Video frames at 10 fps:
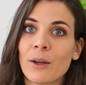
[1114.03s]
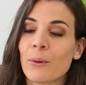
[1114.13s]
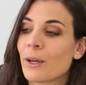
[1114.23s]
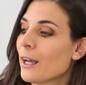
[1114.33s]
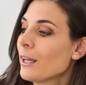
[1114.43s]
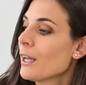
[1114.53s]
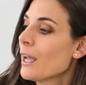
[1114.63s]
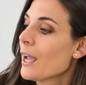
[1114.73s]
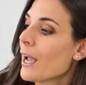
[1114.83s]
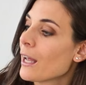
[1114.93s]
Okay,
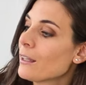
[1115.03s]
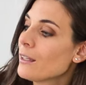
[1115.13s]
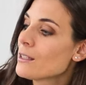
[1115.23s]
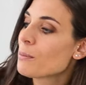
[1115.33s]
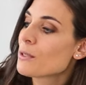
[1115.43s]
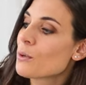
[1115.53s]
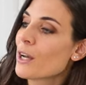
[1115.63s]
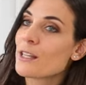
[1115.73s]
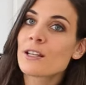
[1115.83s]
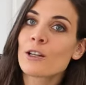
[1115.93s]
and this puzzle
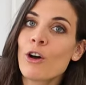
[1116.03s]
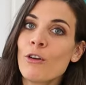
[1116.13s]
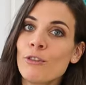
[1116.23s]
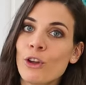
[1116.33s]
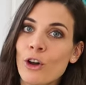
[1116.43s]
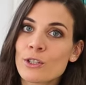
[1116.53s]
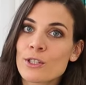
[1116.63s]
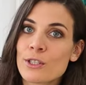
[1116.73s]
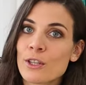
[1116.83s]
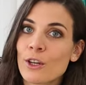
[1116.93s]
has a lot of
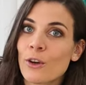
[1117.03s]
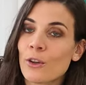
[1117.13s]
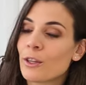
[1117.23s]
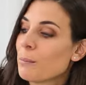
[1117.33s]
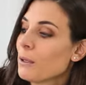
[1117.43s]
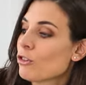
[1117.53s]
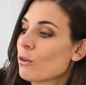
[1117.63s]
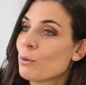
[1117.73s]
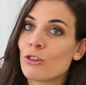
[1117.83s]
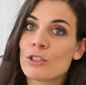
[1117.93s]
dots on the
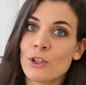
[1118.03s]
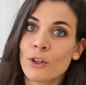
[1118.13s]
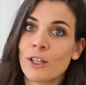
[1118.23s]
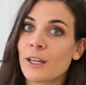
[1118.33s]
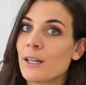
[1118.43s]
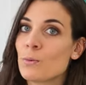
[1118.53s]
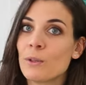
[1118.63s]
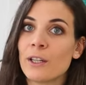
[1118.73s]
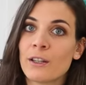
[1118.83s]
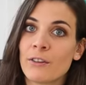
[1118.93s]
picture, which is not the case
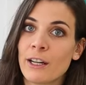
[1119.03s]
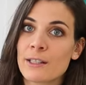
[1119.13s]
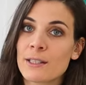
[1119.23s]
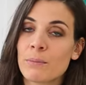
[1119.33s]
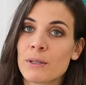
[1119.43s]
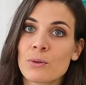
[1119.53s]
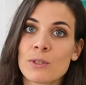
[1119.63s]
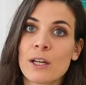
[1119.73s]
with other exit puzzles.